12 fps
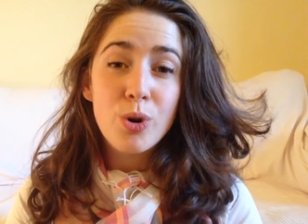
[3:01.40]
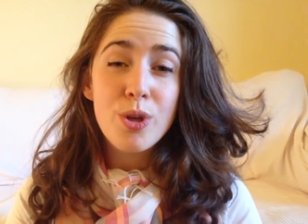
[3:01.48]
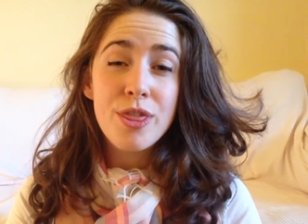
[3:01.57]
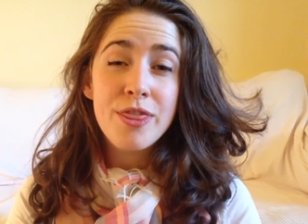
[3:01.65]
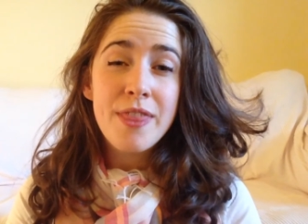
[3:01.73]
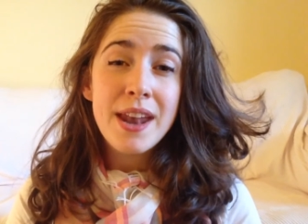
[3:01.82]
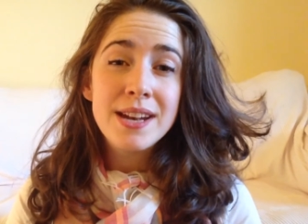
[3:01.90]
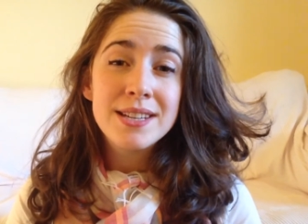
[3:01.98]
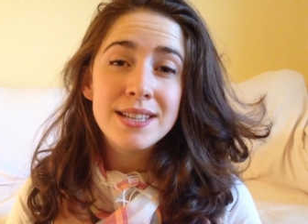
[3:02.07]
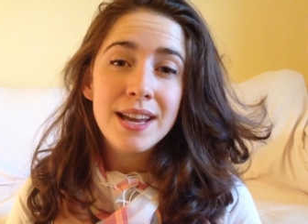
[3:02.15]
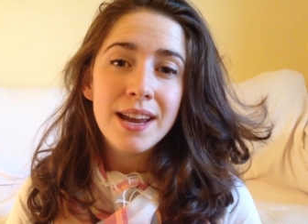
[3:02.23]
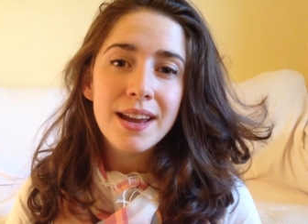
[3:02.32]

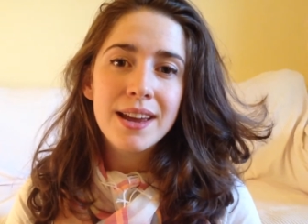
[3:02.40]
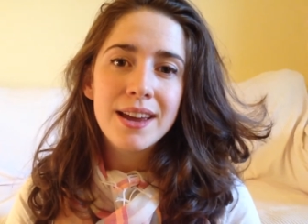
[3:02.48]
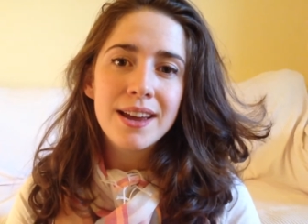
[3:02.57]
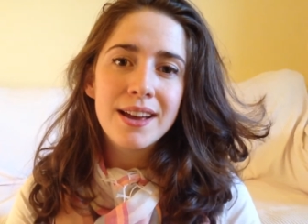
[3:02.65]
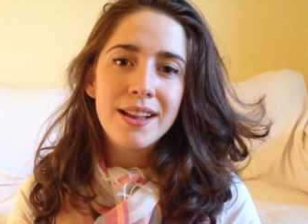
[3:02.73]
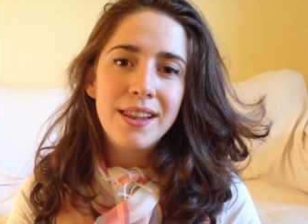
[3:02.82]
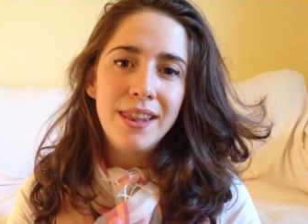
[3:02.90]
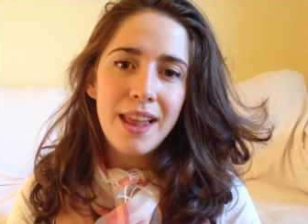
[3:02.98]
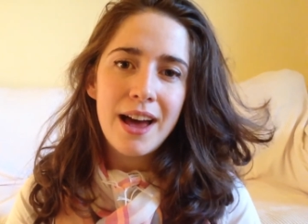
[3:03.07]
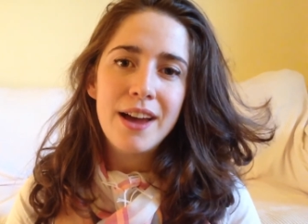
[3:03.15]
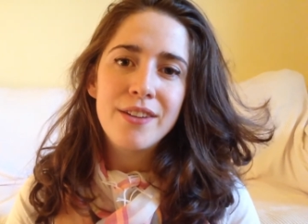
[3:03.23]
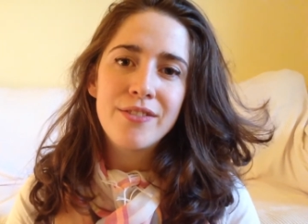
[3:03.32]
authentic
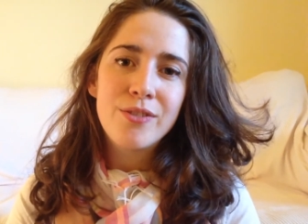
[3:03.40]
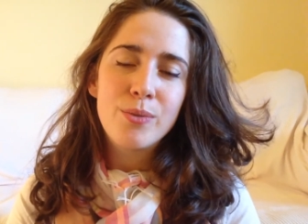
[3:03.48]
life.